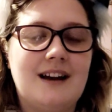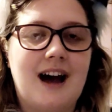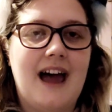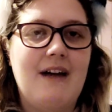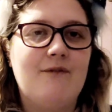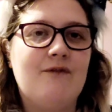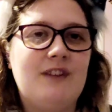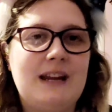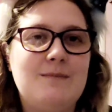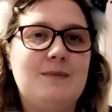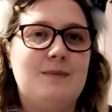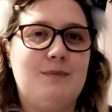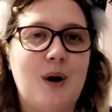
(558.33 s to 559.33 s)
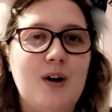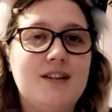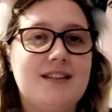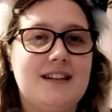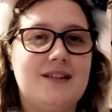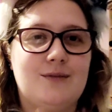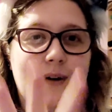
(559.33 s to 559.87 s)
I have themed
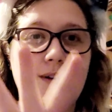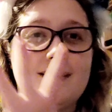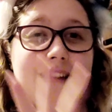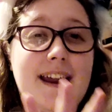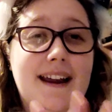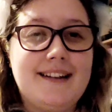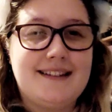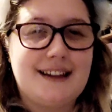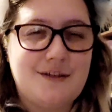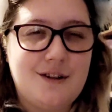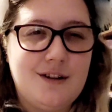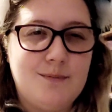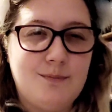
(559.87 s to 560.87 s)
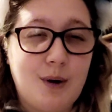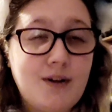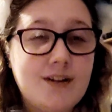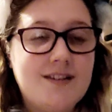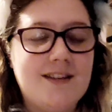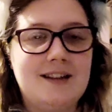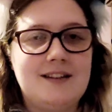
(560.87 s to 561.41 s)
boxes, roller skate accessories
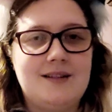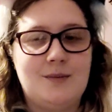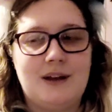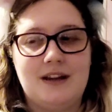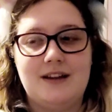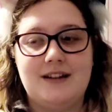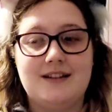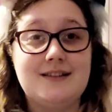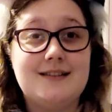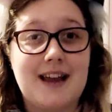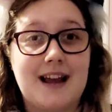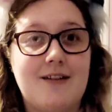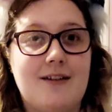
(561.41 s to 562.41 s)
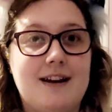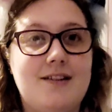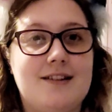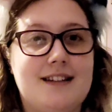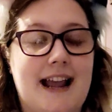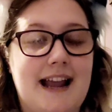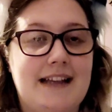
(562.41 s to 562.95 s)
boxes, where you can decorate your
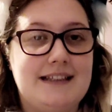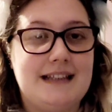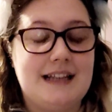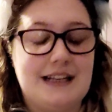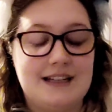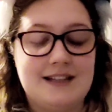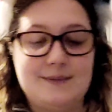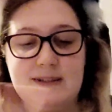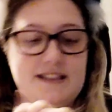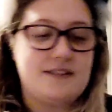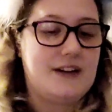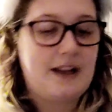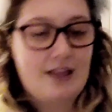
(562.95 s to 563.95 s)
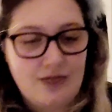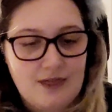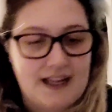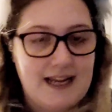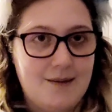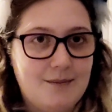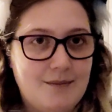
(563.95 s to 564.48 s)
skates in a specific
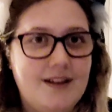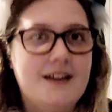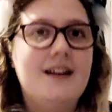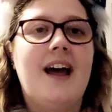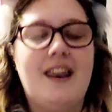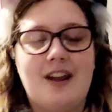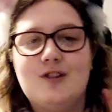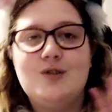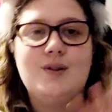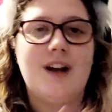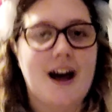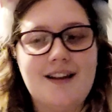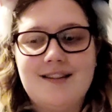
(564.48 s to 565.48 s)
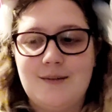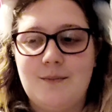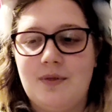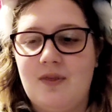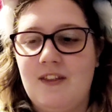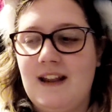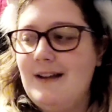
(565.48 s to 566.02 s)
theme, and I do custom
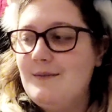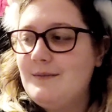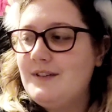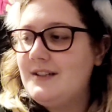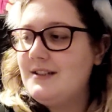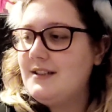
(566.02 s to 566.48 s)
themed.